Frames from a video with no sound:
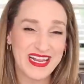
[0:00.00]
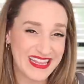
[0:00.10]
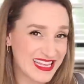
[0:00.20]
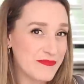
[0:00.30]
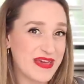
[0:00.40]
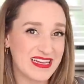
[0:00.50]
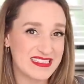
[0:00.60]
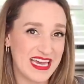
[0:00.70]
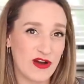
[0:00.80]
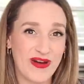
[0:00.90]
but I think the
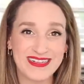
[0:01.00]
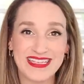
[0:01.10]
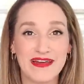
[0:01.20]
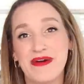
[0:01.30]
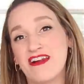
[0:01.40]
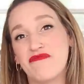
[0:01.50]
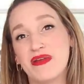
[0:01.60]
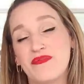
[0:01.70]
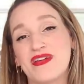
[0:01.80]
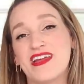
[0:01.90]
biggest takeaway is the amount of
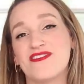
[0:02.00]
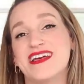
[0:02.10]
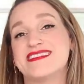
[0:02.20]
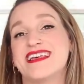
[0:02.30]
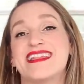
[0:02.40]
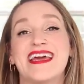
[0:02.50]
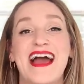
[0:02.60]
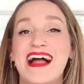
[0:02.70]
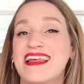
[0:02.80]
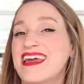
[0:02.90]
people here that say they
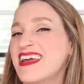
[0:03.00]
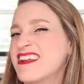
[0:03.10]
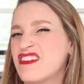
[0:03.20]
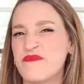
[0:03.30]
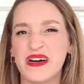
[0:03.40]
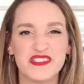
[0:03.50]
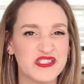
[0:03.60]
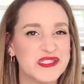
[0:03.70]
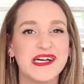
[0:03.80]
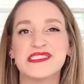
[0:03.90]
allocated their
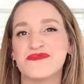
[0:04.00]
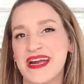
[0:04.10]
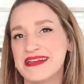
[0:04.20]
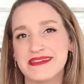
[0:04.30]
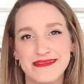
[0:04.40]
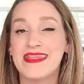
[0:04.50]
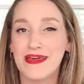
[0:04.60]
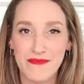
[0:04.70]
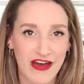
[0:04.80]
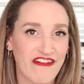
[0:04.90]
budget just right, and
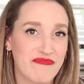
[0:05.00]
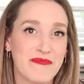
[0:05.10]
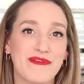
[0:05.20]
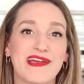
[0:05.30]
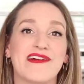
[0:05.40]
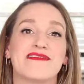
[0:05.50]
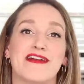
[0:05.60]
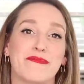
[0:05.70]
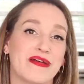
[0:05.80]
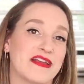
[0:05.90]
the amount of people here
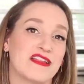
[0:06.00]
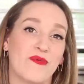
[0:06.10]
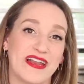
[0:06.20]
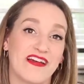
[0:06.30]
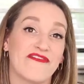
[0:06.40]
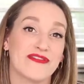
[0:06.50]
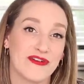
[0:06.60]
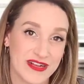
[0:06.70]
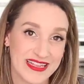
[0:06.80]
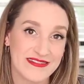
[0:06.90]
that are planning their wedding for
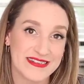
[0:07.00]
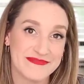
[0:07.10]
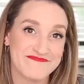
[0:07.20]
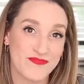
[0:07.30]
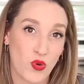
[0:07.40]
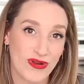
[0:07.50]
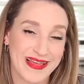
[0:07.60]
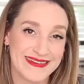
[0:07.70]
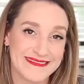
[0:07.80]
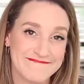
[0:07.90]
30,000 or
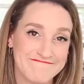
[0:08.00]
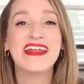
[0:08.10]
less.